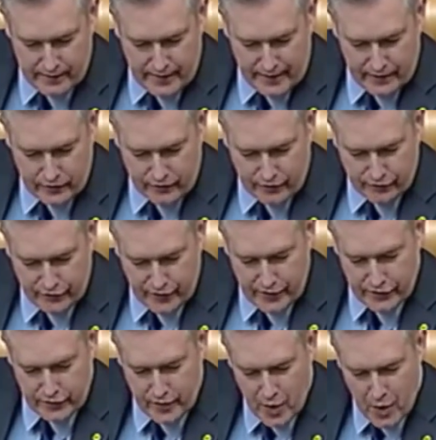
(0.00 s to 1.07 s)
Index of
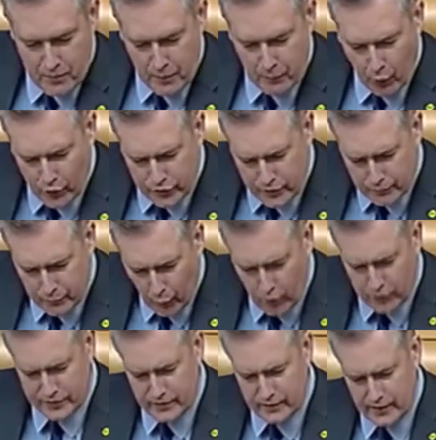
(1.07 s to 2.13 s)
inflation. But most
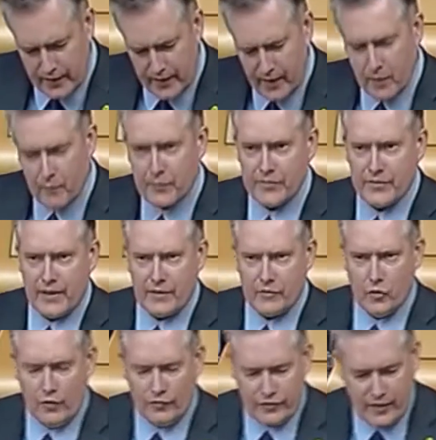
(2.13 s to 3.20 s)
importantly,
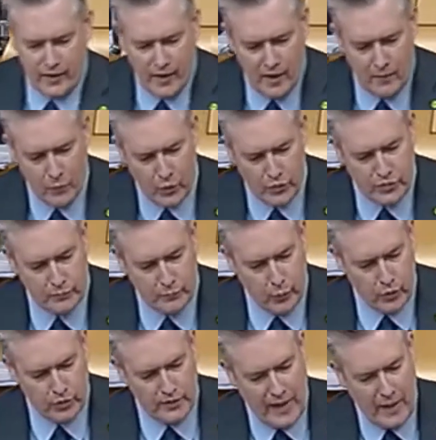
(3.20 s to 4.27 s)
Presiding Officer, most
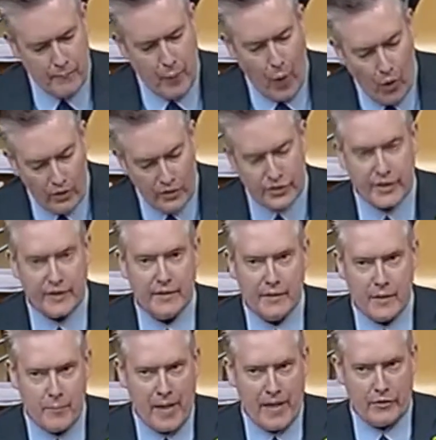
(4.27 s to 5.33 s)
importantly,
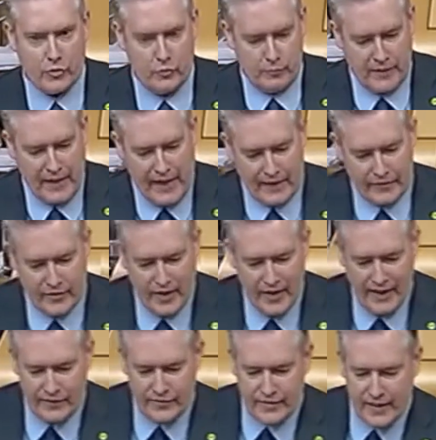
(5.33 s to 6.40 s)
abolishing the bedroom tax
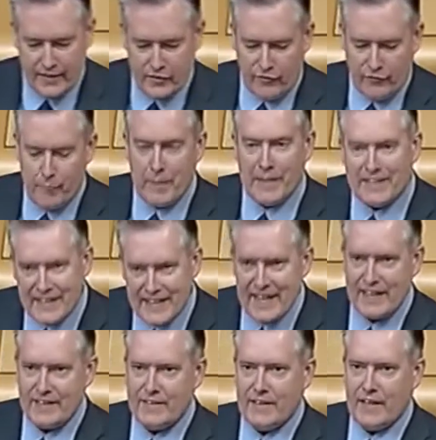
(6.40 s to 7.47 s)
instead of
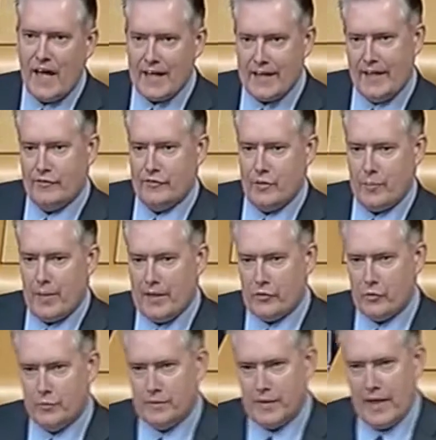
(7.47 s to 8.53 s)
mitigating against the
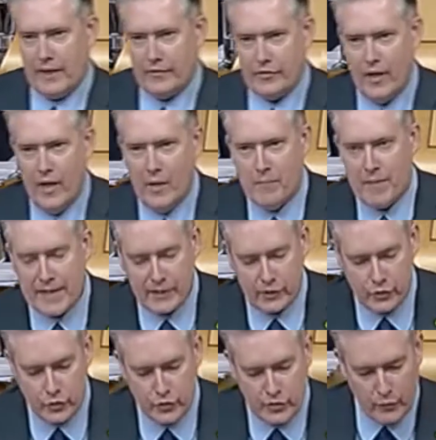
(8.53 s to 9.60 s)
bedroom tax,
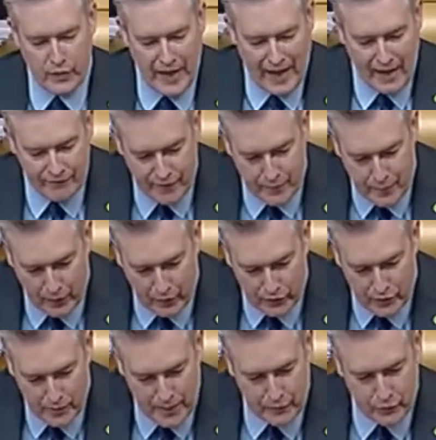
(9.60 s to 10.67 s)
making sure that we have the
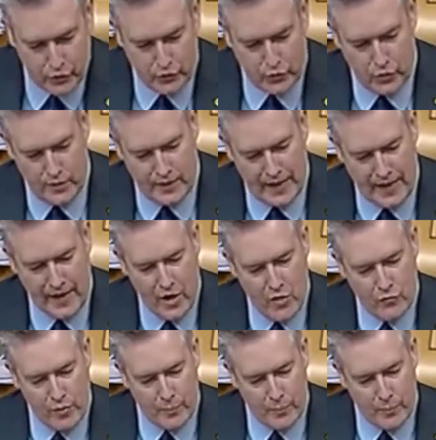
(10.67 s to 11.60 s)
powers to be able to do that.